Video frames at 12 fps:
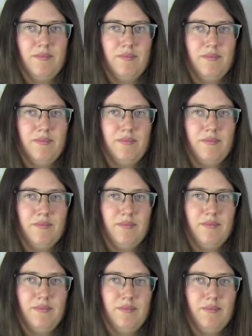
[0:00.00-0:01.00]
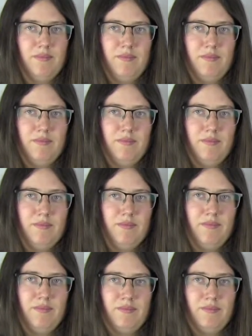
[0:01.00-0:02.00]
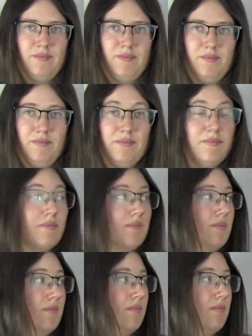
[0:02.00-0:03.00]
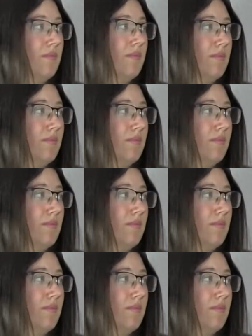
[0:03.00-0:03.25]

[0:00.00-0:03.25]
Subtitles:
No words are spoken by the person on screen.